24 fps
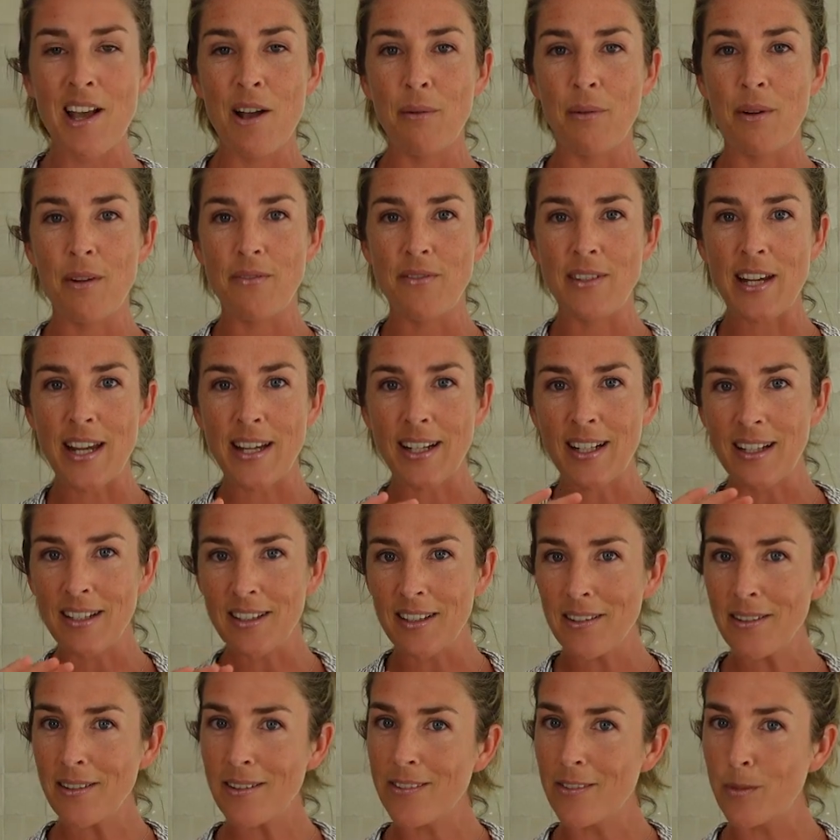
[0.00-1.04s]
We've taken a
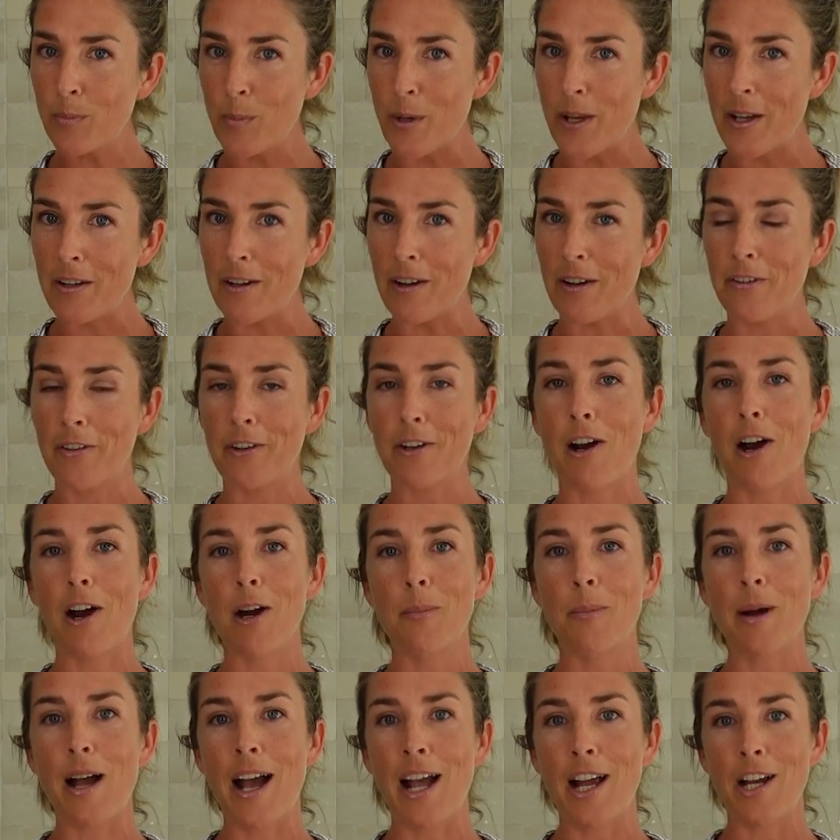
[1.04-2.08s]
little spin on the
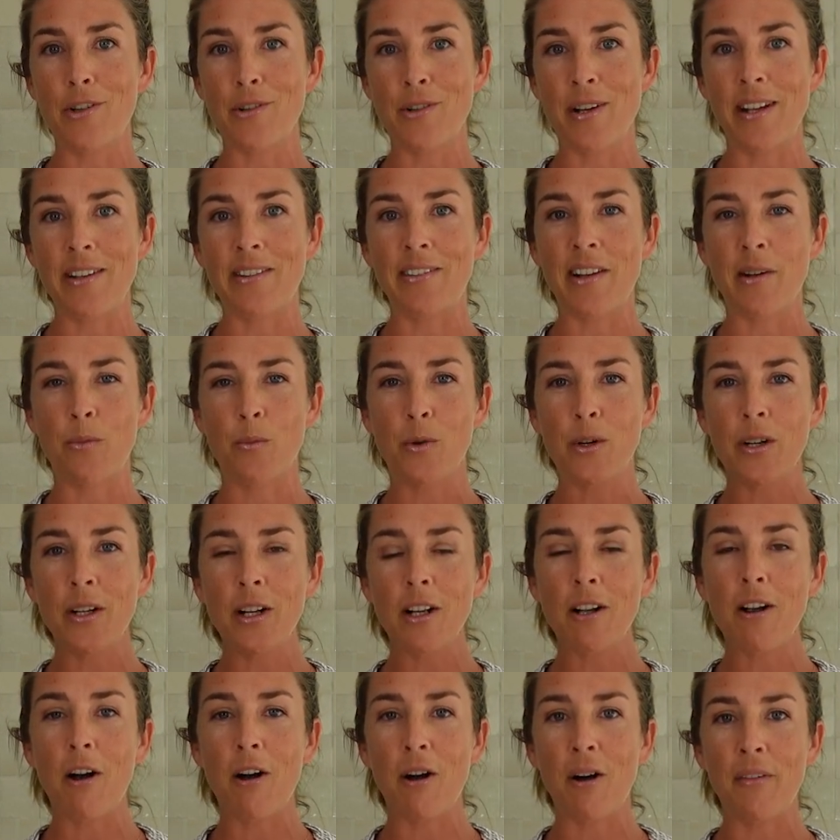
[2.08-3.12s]
carbohydrates, and we're going
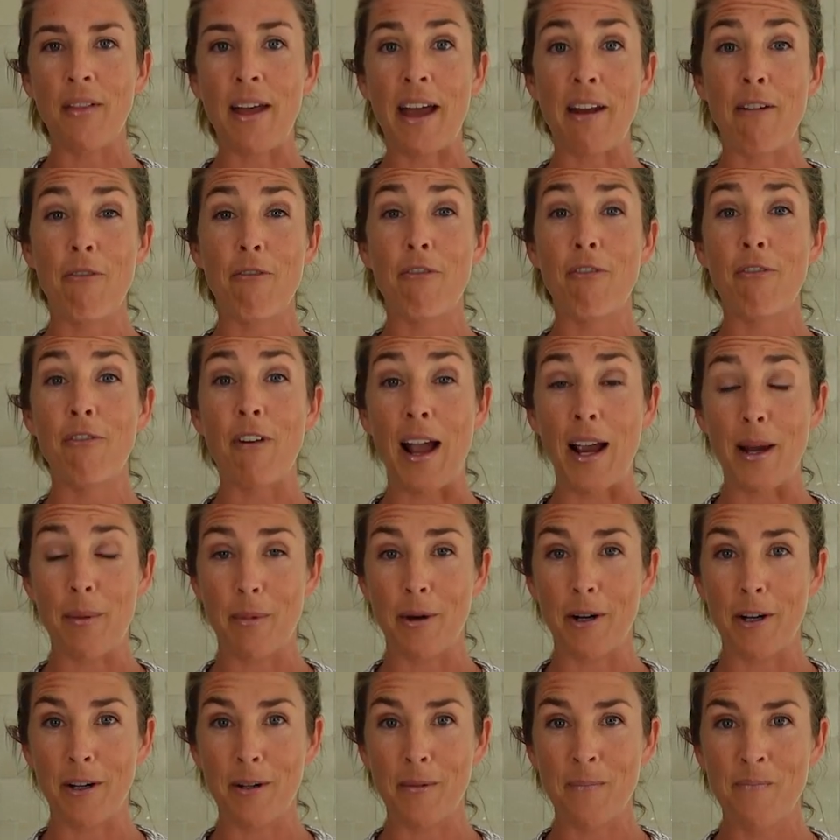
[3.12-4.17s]
to call that
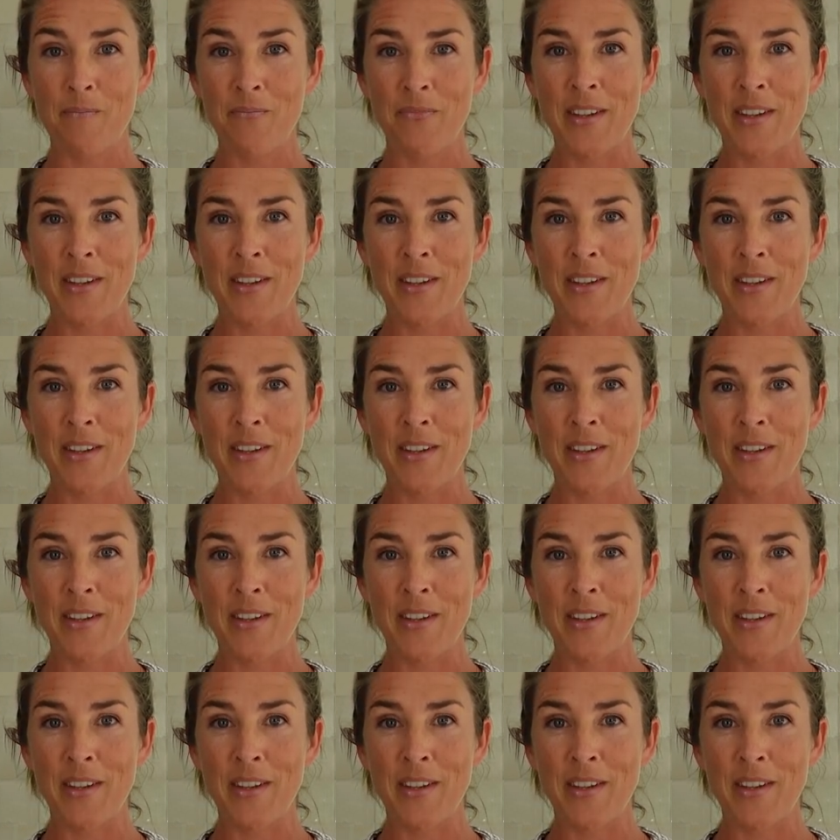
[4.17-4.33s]
fiber.